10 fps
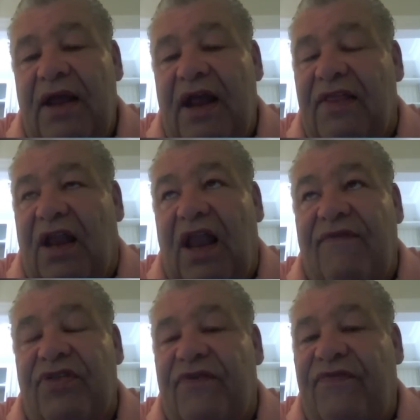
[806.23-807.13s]
and the
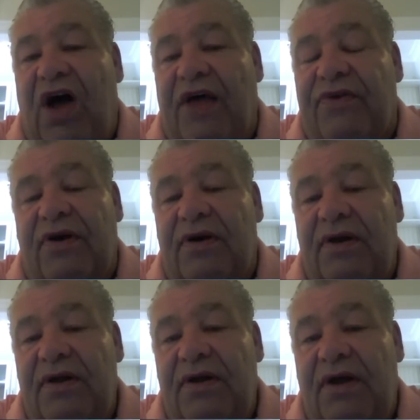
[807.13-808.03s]
love of the Father
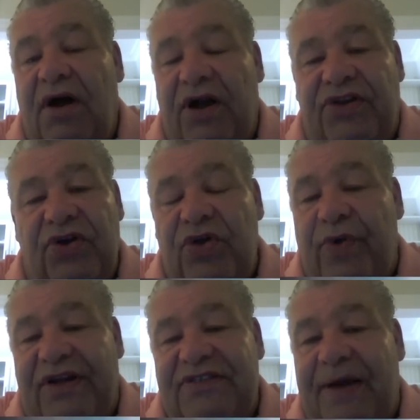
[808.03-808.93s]
until
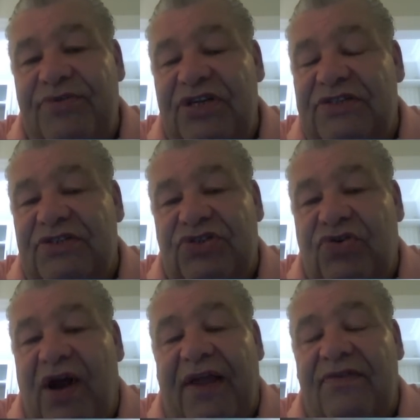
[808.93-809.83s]
you accept Jesus
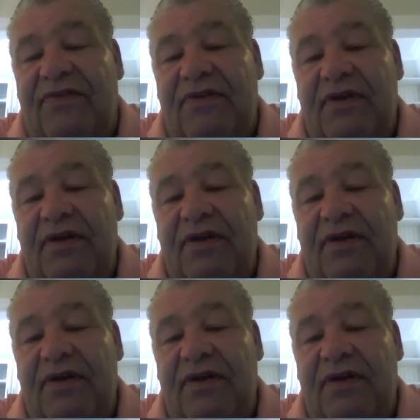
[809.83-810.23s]
Christ